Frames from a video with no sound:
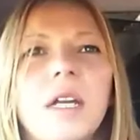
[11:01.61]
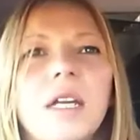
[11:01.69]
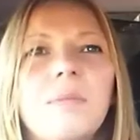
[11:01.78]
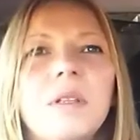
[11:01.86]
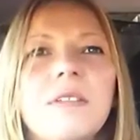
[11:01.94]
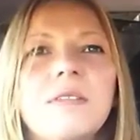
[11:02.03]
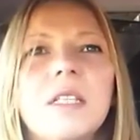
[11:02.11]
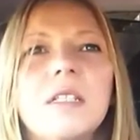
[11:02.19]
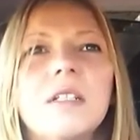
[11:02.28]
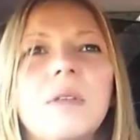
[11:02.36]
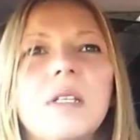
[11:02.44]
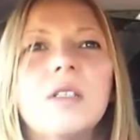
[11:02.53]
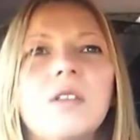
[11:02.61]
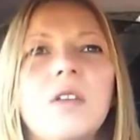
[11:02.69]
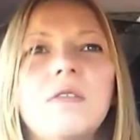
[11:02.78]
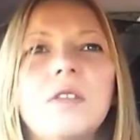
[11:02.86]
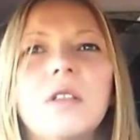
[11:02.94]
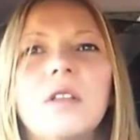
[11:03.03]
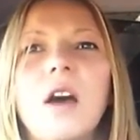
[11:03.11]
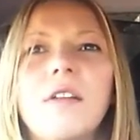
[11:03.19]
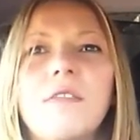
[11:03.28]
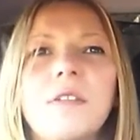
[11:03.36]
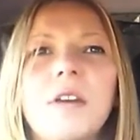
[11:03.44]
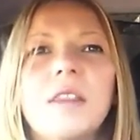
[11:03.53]
Create a belief system that serves your
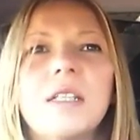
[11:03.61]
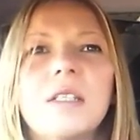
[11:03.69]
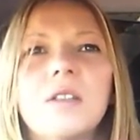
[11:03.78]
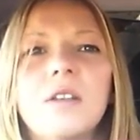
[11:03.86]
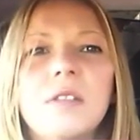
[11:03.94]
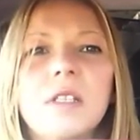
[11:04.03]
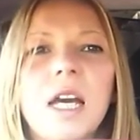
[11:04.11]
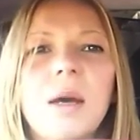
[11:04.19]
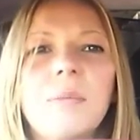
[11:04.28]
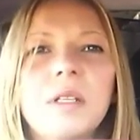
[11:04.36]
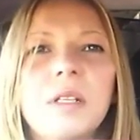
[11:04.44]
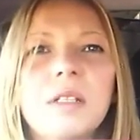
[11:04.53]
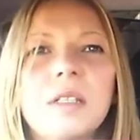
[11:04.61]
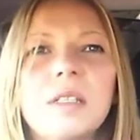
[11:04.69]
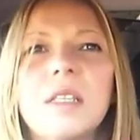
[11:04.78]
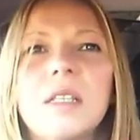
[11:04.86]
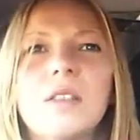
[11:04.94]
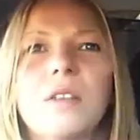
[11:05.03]
life, that serves your happiness, that